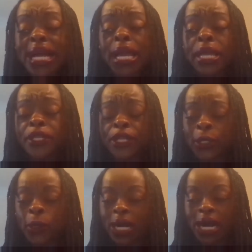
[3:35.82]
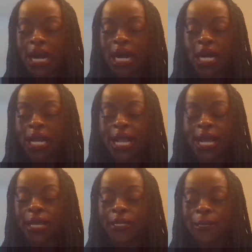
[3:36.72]
And, I
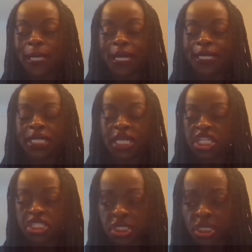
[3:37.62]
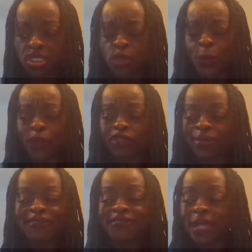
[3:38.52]
had a lot of connections, support
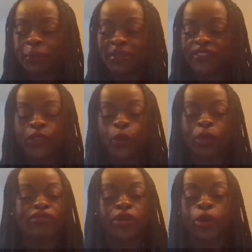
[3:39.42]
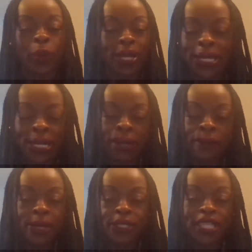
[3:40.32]
from my family, even though they were far away.
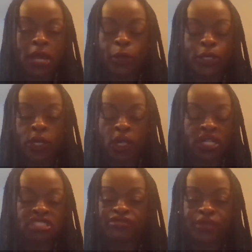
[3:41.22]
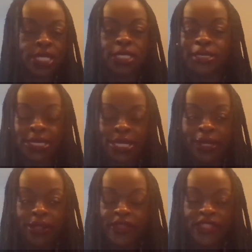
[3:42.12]
My dad would call his friends
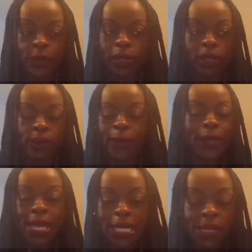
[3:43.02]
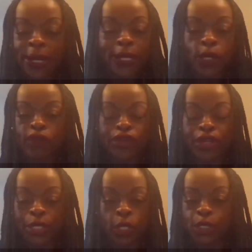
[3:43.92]
and they would come in, yeah, come on
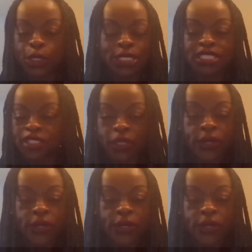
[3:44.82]
over. You can